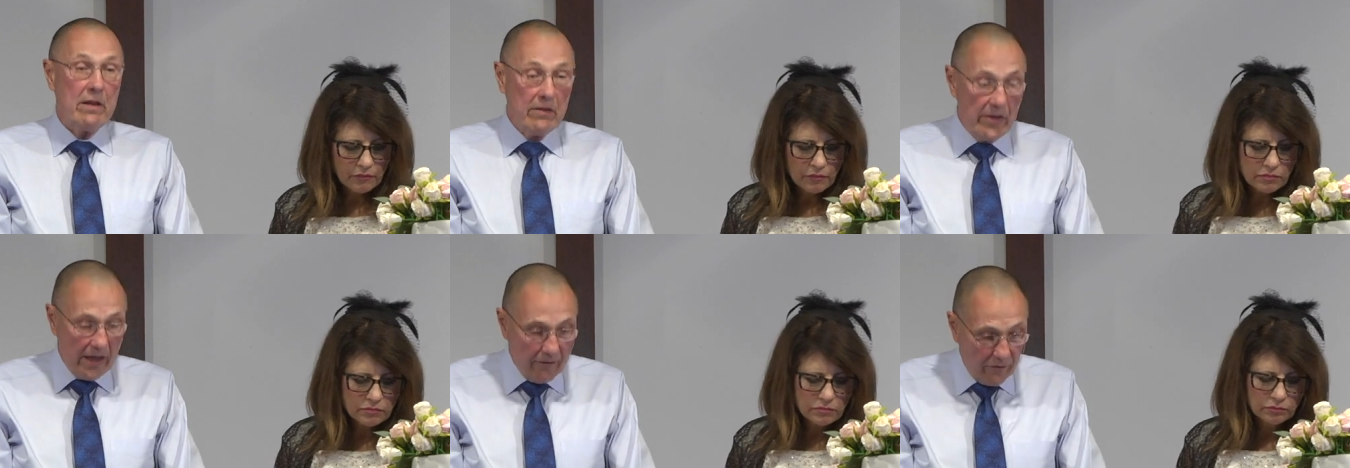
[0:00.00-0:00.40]

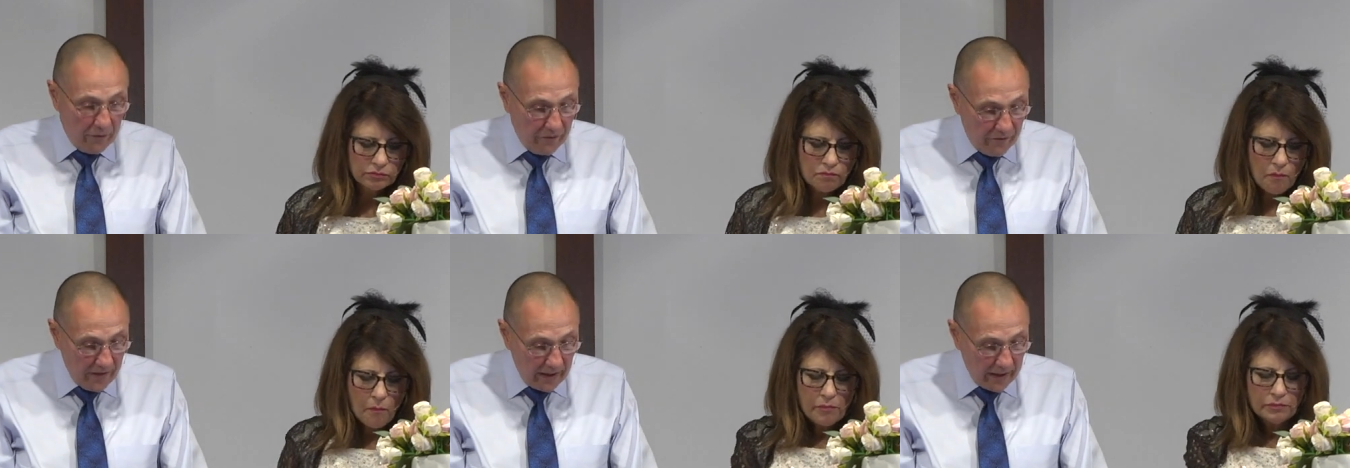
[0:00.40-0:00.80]
Speaker 1: they
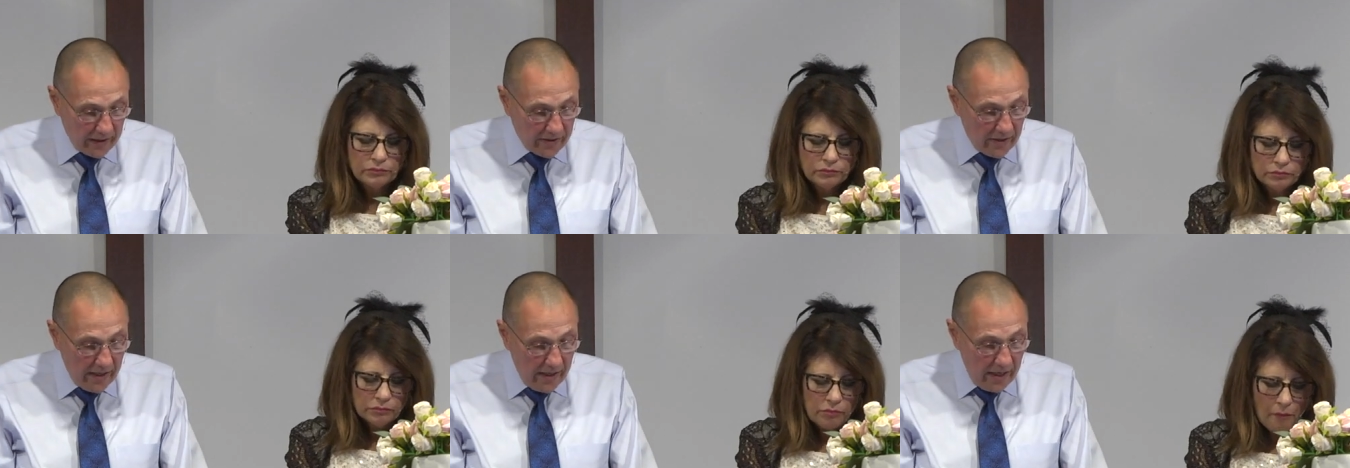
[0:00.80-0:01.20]
fulfill
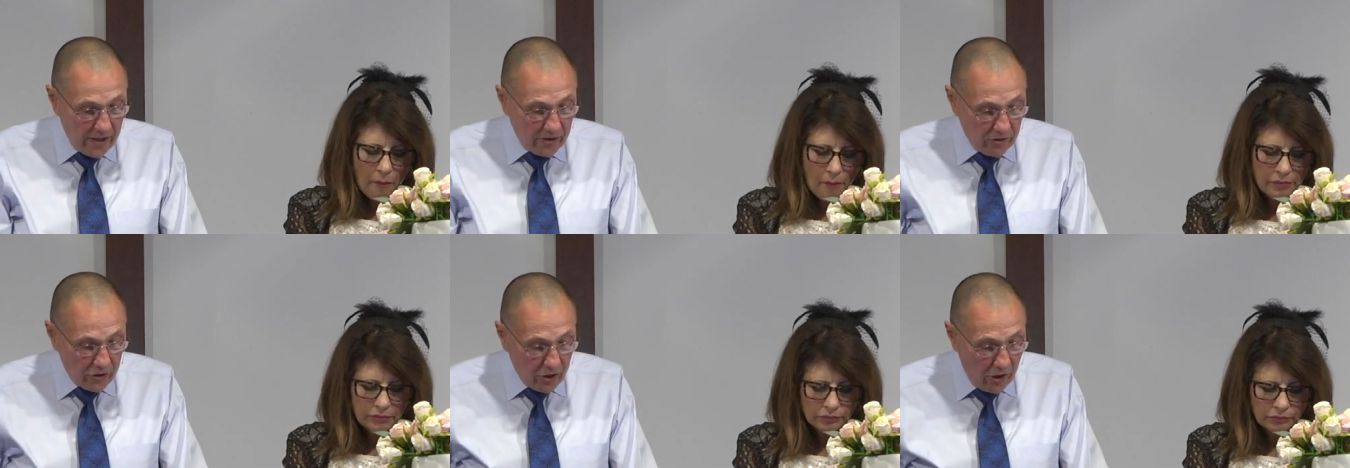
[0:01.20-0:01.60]
it.
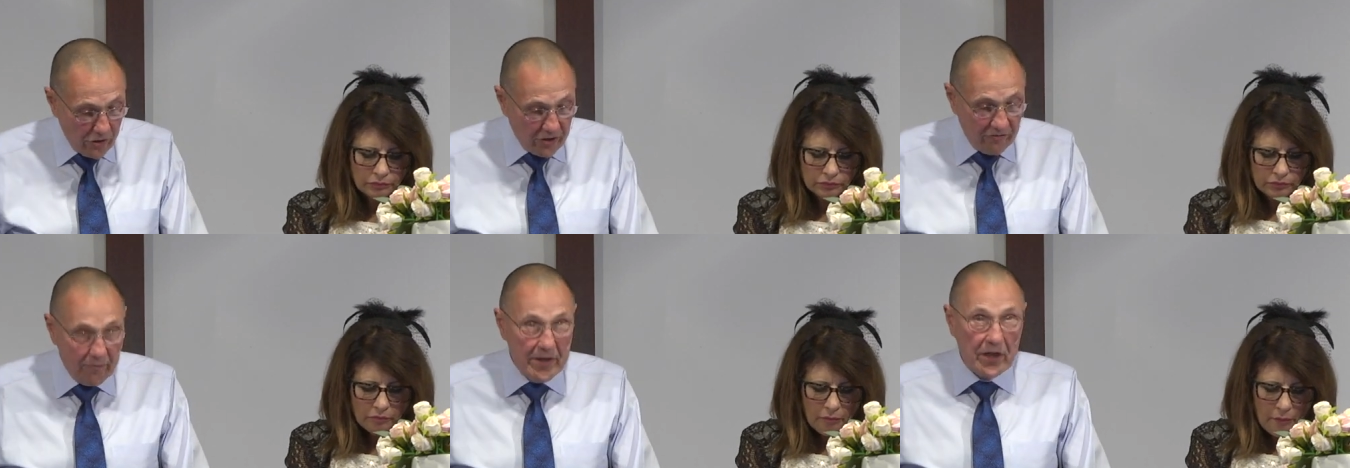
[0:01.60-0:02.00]
So
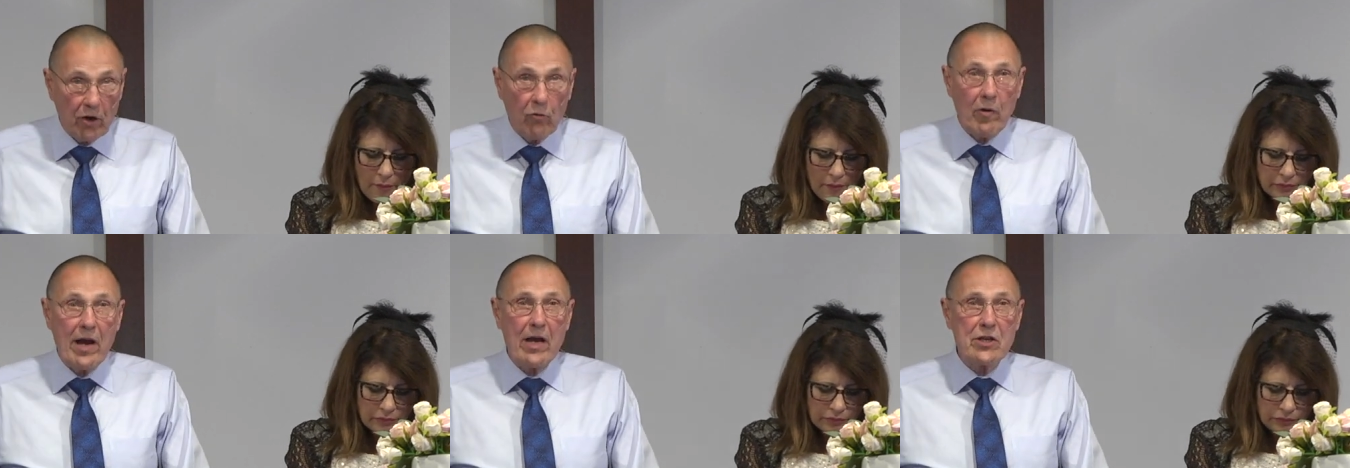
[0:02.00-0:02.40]
Joseph, being
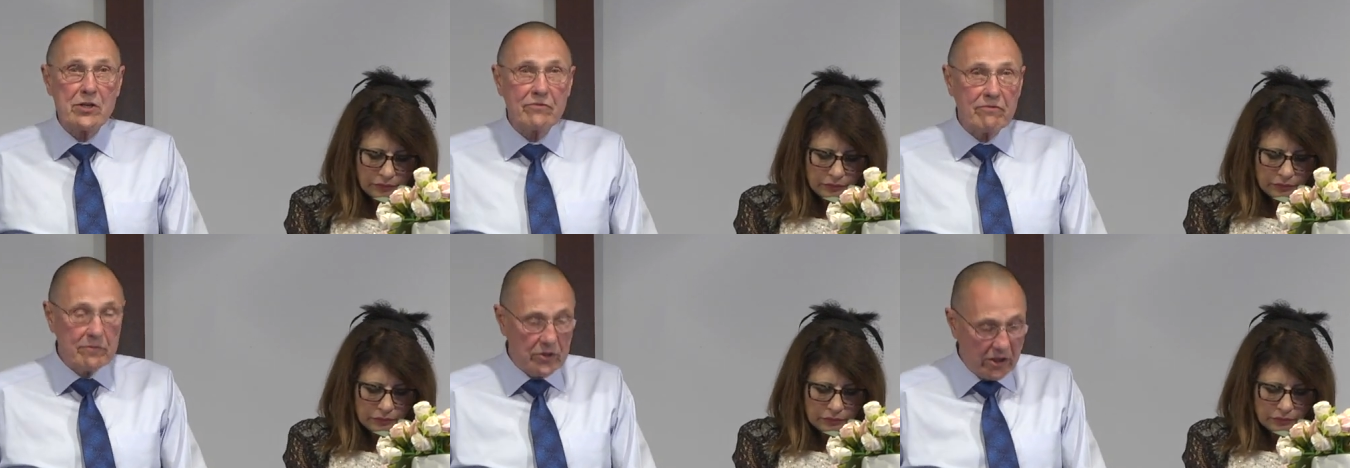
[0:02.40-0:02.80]

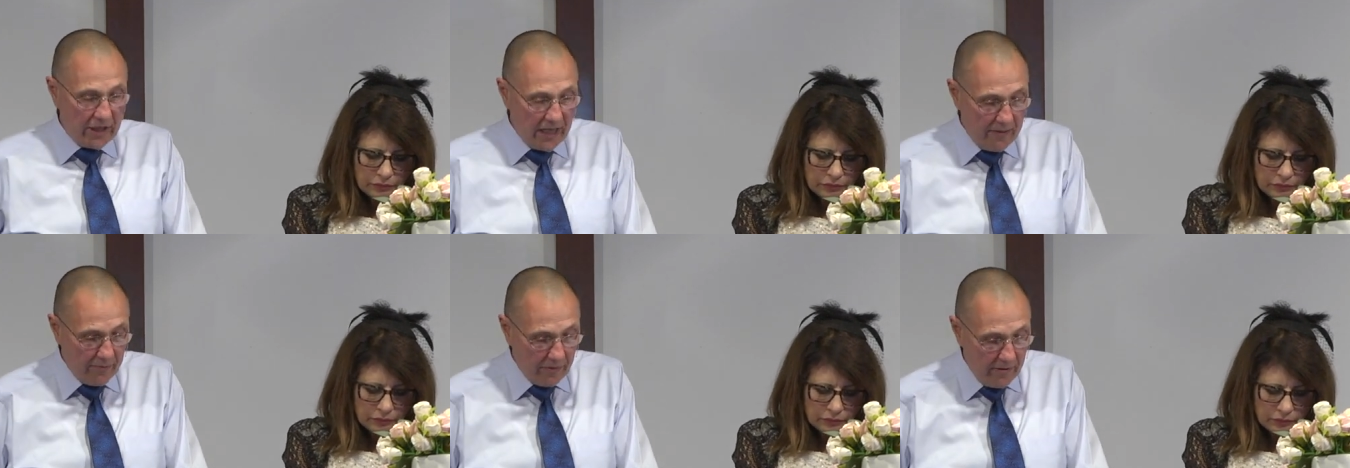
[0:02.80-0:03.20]
aroused from
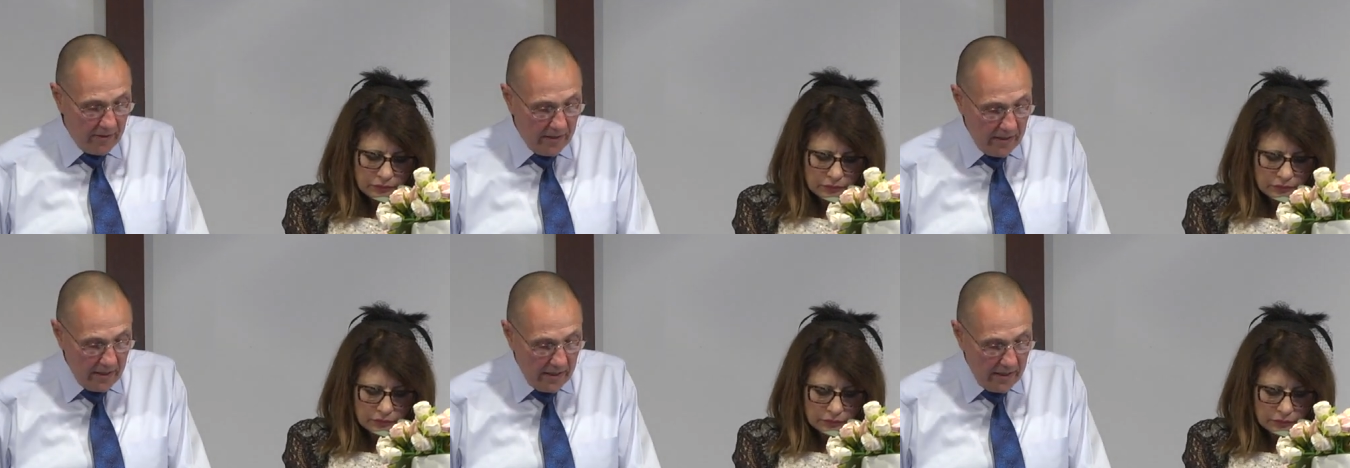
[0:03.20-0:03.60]
sleep,
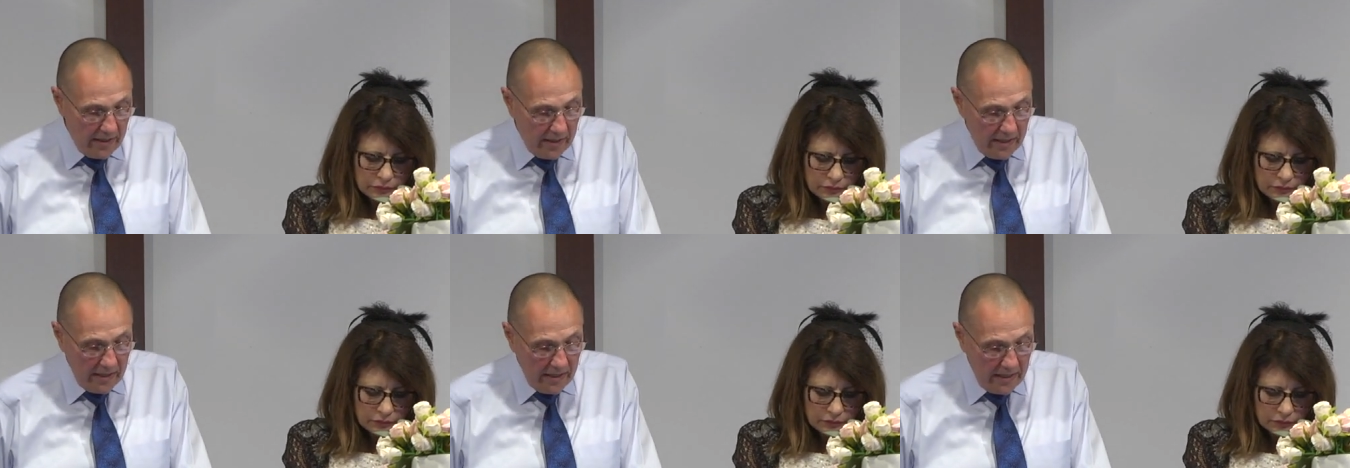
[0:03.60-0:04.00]

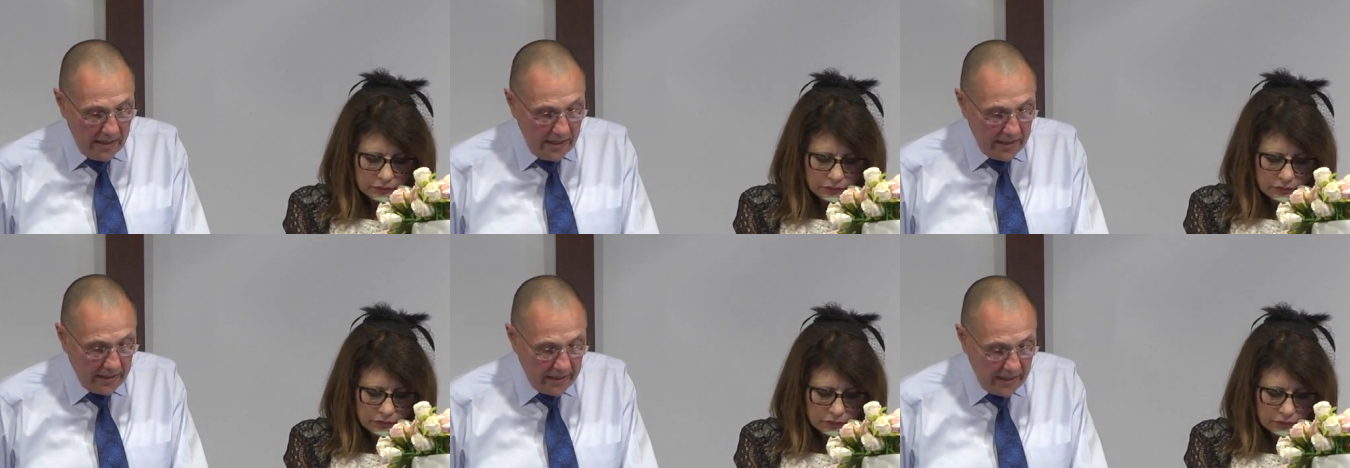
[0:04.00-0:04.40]

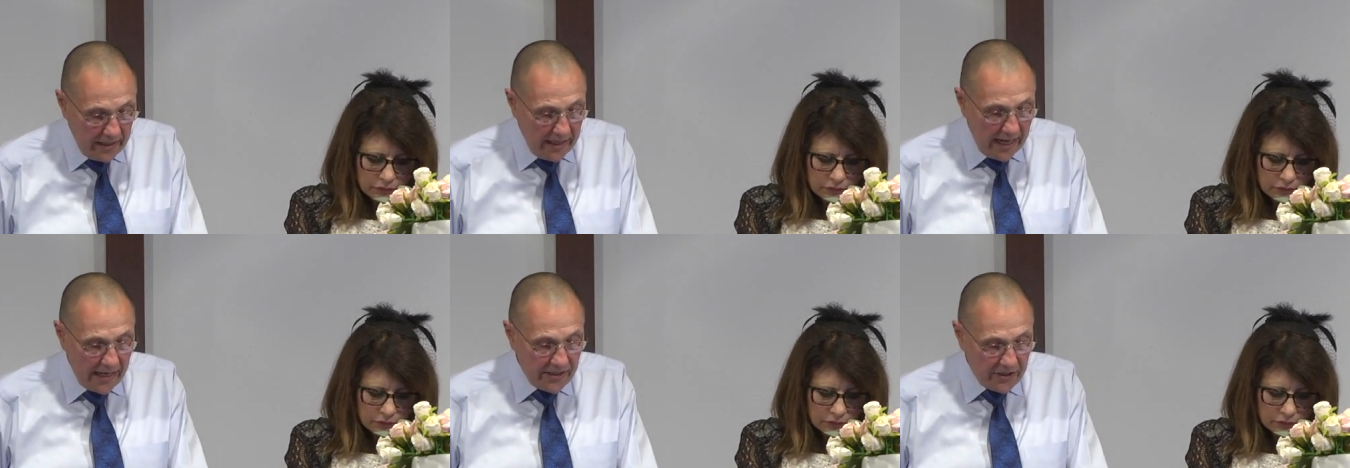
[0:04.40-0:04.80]
did
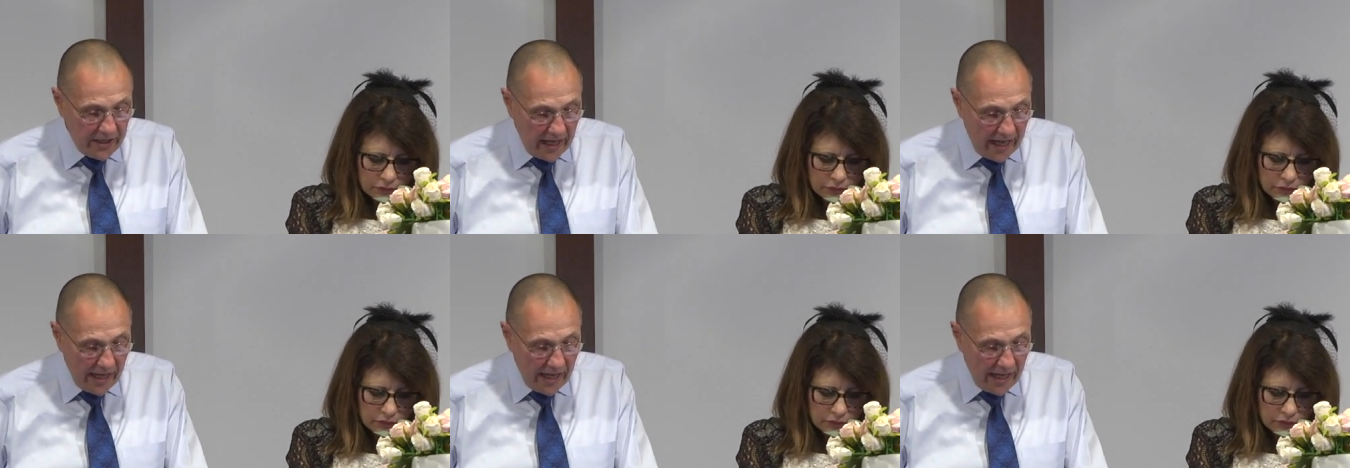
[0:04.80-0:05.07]
as the